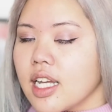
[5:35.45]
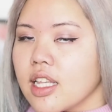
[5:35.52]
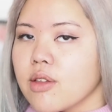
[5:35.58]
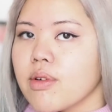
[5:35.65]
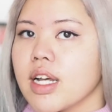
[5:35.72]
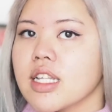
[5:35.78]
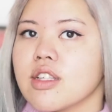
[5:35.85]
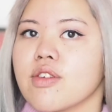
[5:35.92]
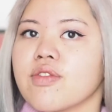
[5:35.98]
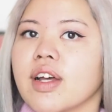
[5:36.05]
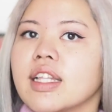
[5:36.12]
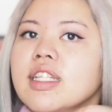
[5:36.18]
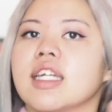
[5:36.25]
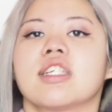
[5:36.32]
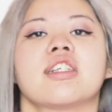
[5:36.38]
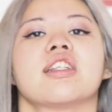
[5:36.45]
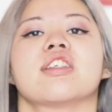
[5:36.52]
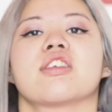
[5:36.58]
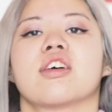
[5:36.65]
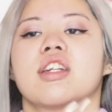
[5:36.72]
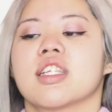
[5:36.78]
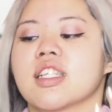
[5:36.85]
otherwise your foundation is
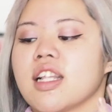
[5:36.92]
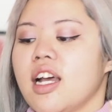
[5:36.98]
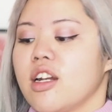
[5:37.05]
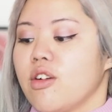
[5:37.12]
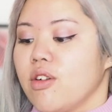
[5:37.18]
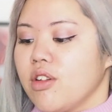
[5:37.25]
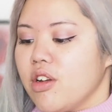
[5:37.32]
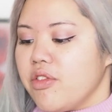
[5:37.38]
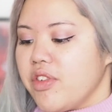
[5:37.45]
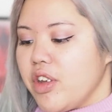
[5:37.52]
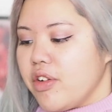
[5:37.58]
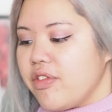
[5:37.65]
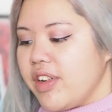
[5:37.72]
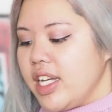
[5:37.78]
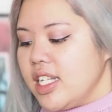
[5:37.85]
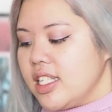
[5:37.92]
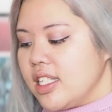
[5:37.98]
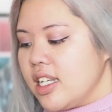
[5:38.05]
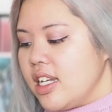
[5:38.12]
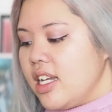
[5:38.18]
going to slide all over your face.